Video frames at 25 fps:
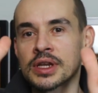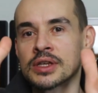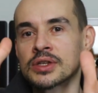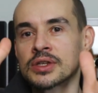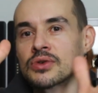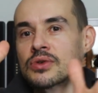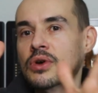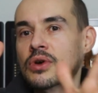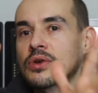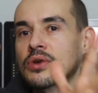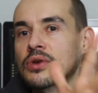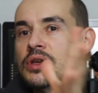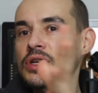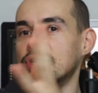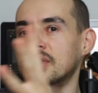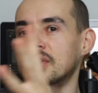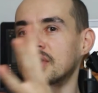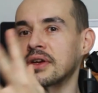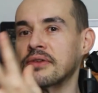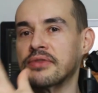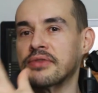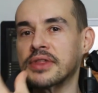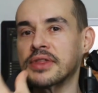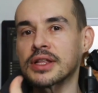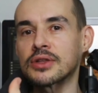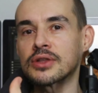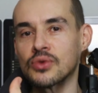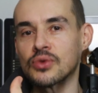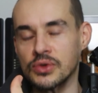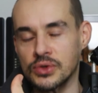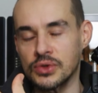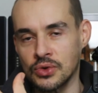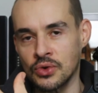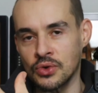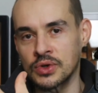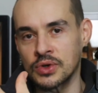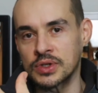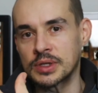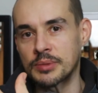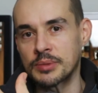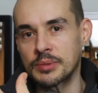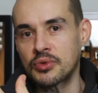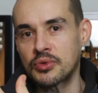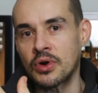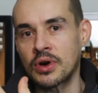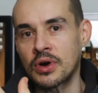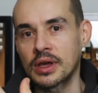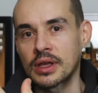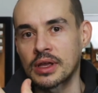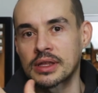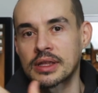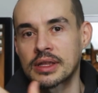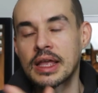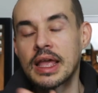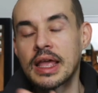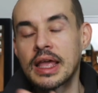So now they're shifting towards the product.